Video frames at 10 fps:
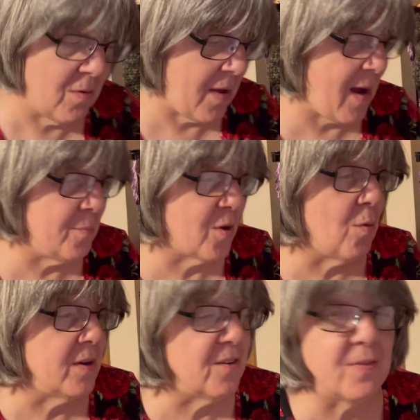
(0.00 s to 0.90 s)
Yeah, I'm
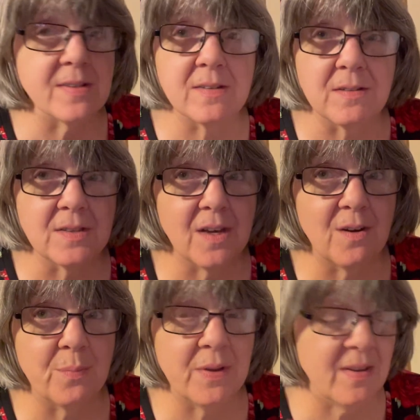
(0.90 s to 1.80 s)
going to physical
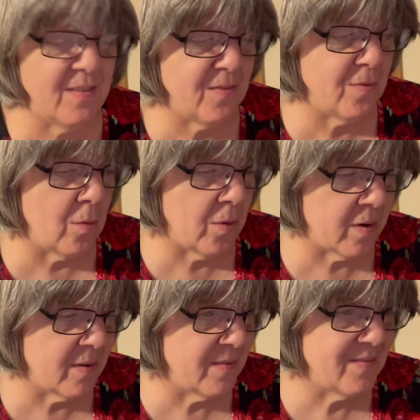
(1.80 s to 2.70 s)
therapy for
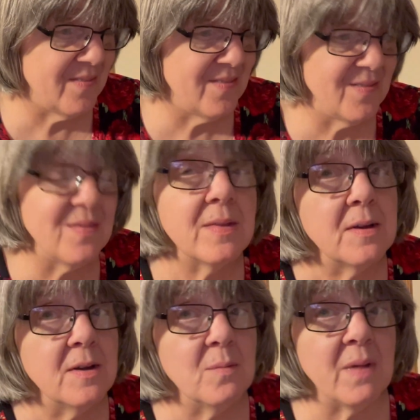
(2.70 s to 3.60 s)

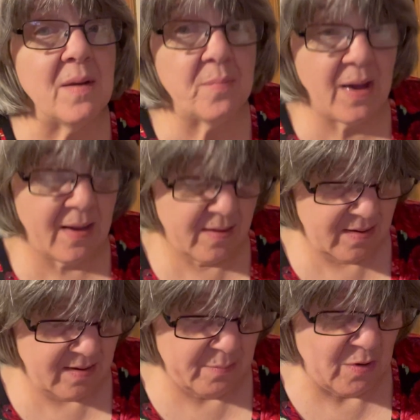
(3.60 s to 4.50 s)
my back
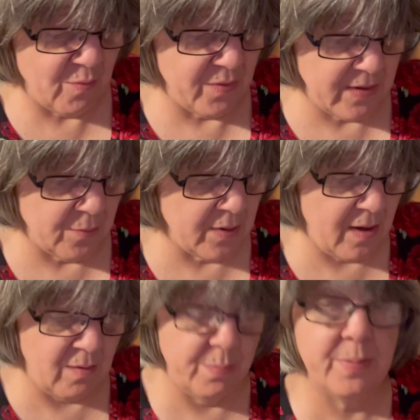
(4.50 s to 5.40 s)
and hoping it would
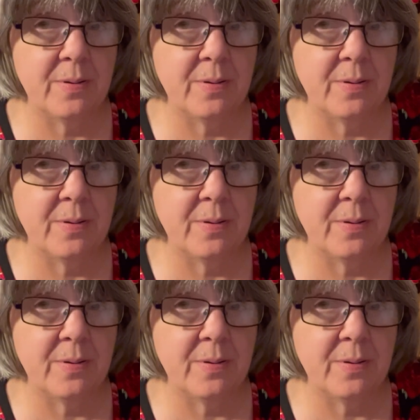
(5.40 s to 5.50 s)
help.